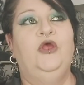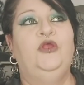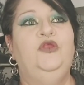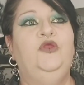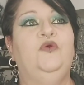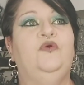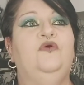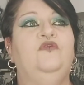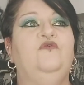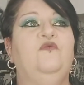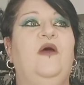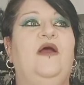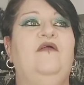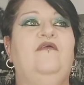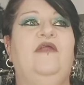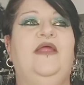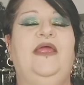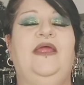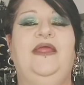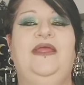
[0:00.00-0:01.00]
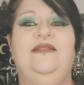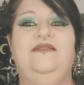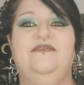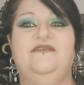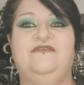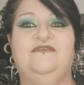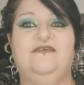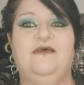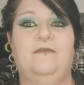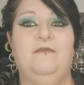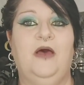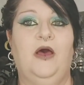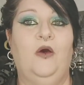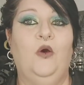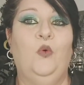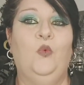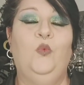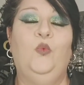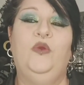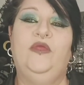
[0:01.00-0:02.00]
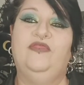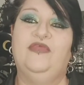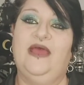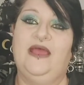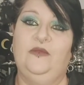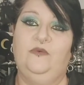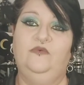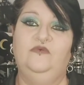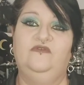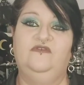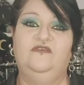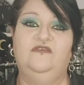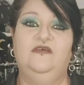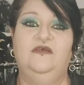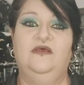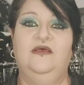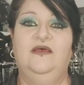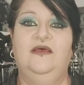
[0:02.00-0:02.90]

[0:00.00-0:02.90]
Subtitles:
You could wear it in the summer without